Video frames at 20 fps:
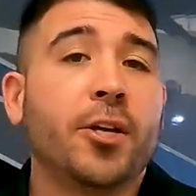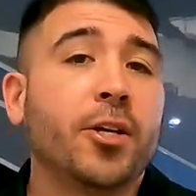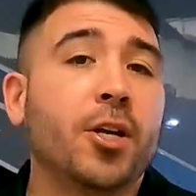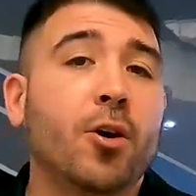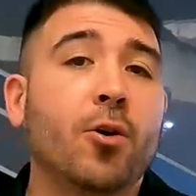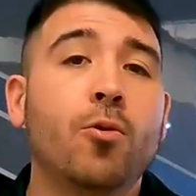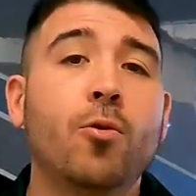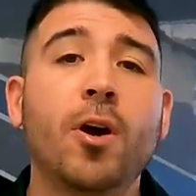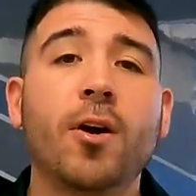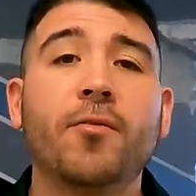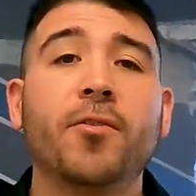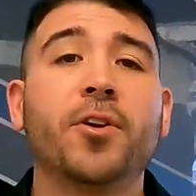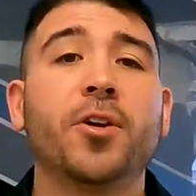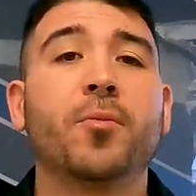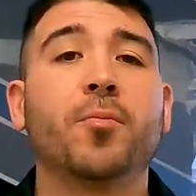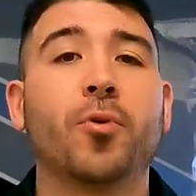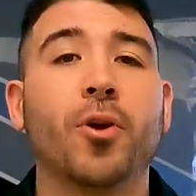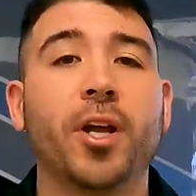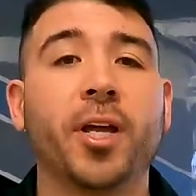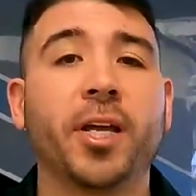you know, whoever
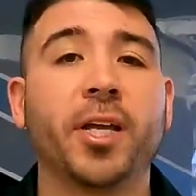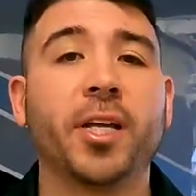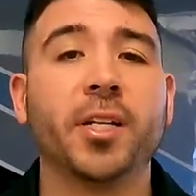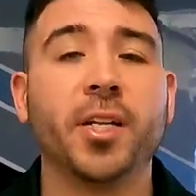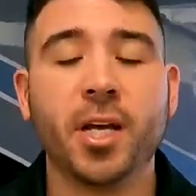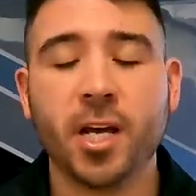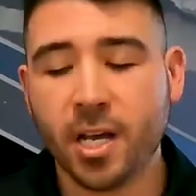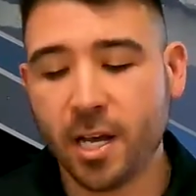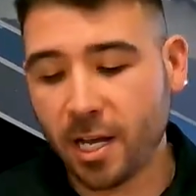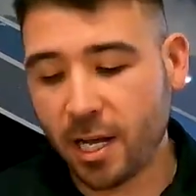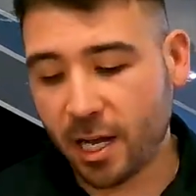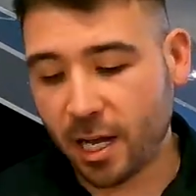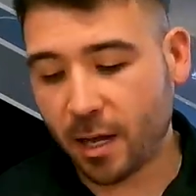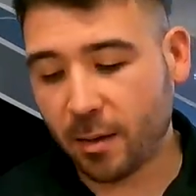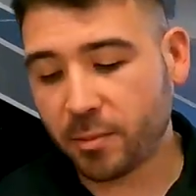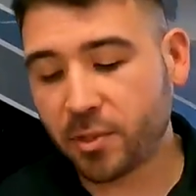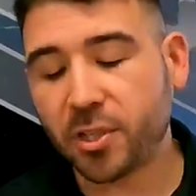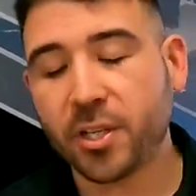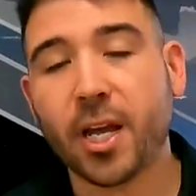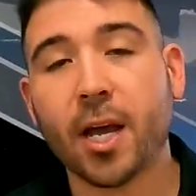you're bringing.
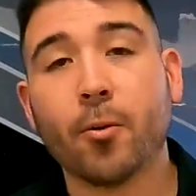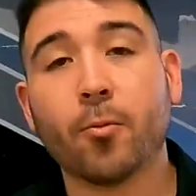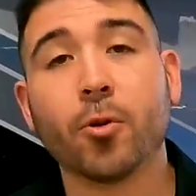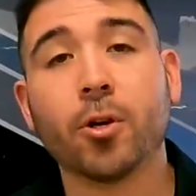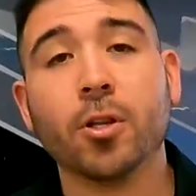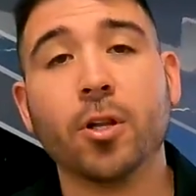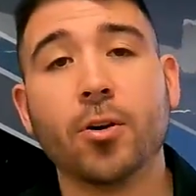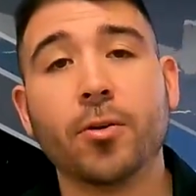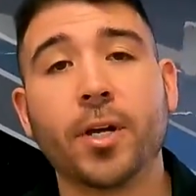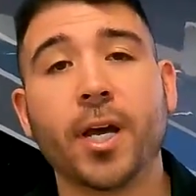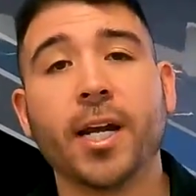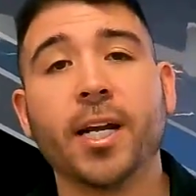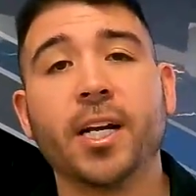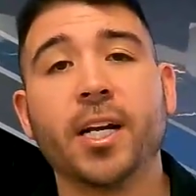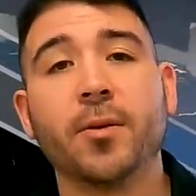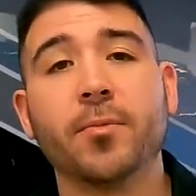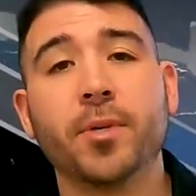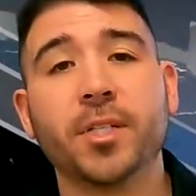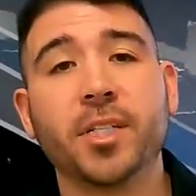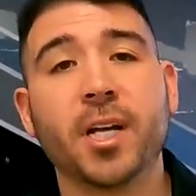So yeah, we're
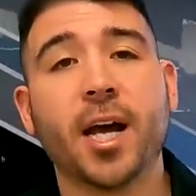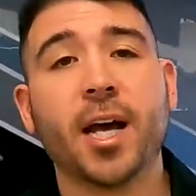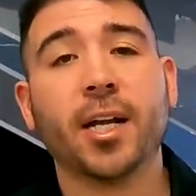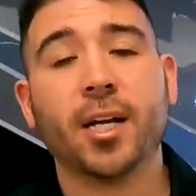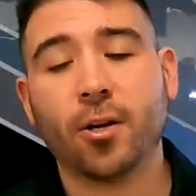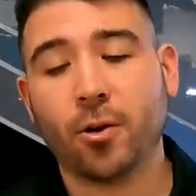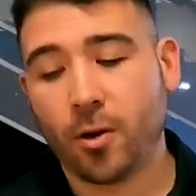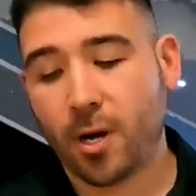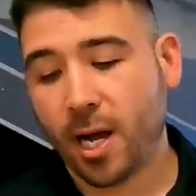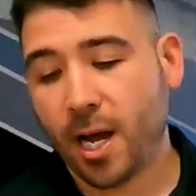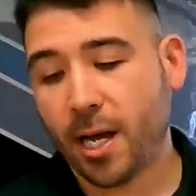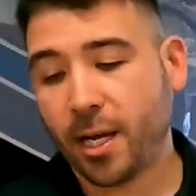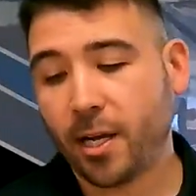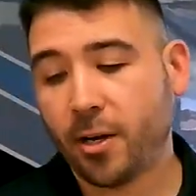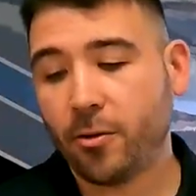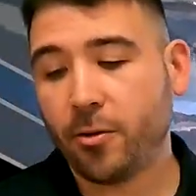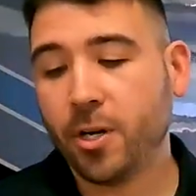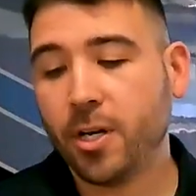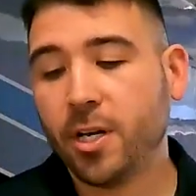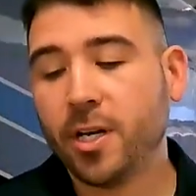located in Medina,
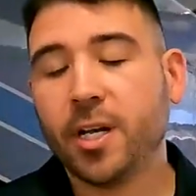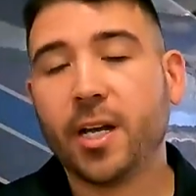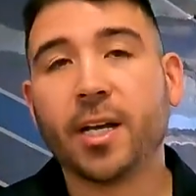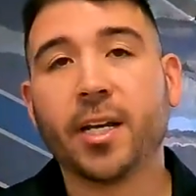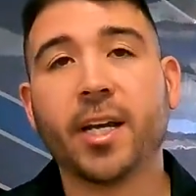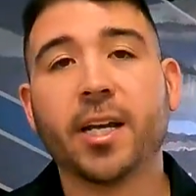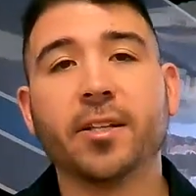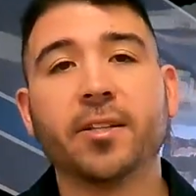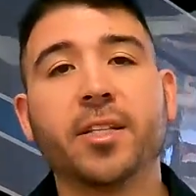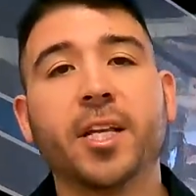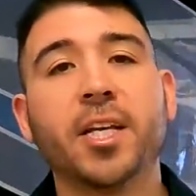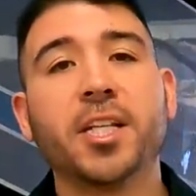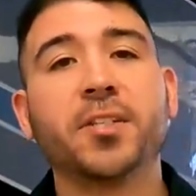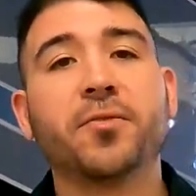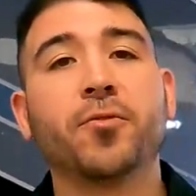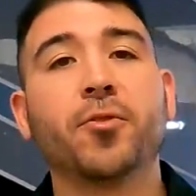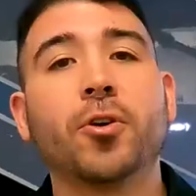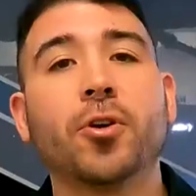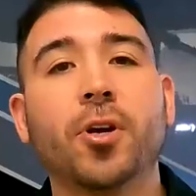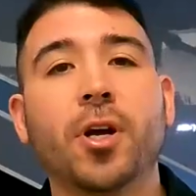Ohio. Again, thanks
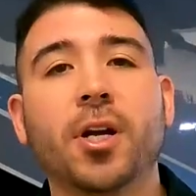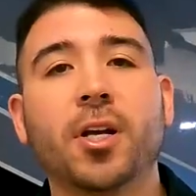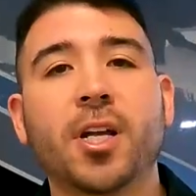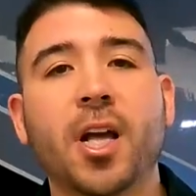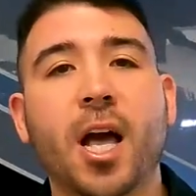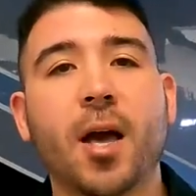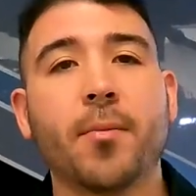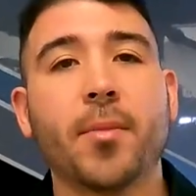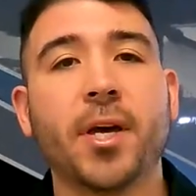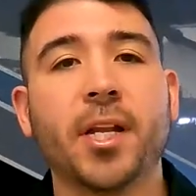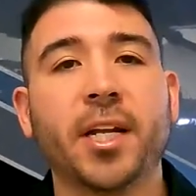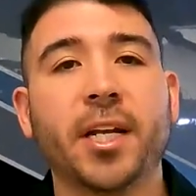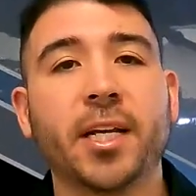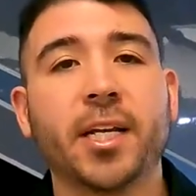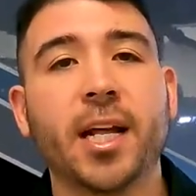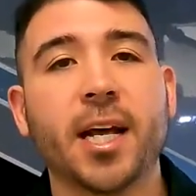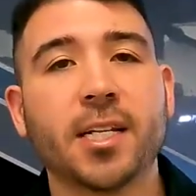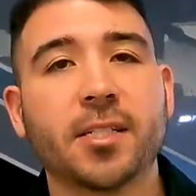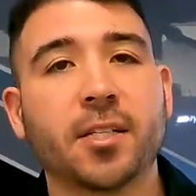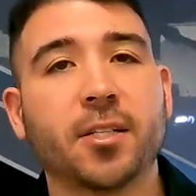for commenting
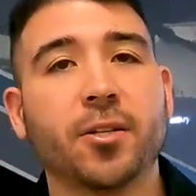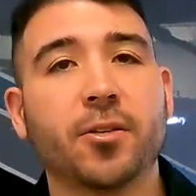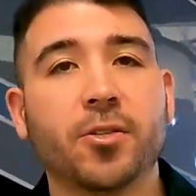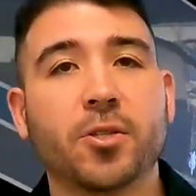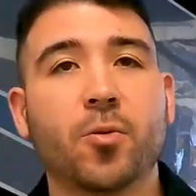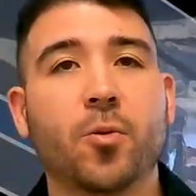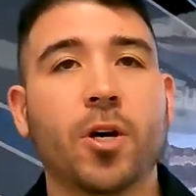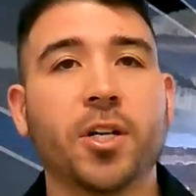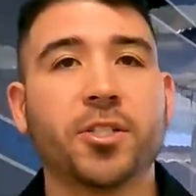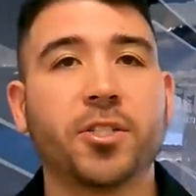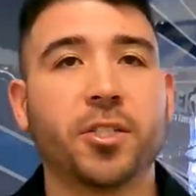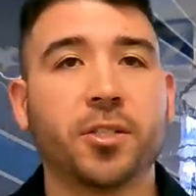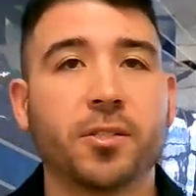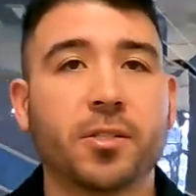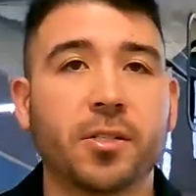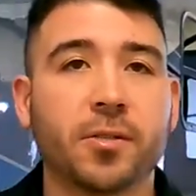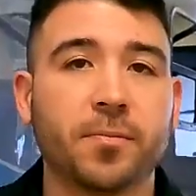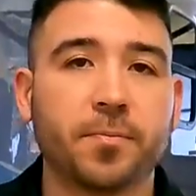and asking those questions.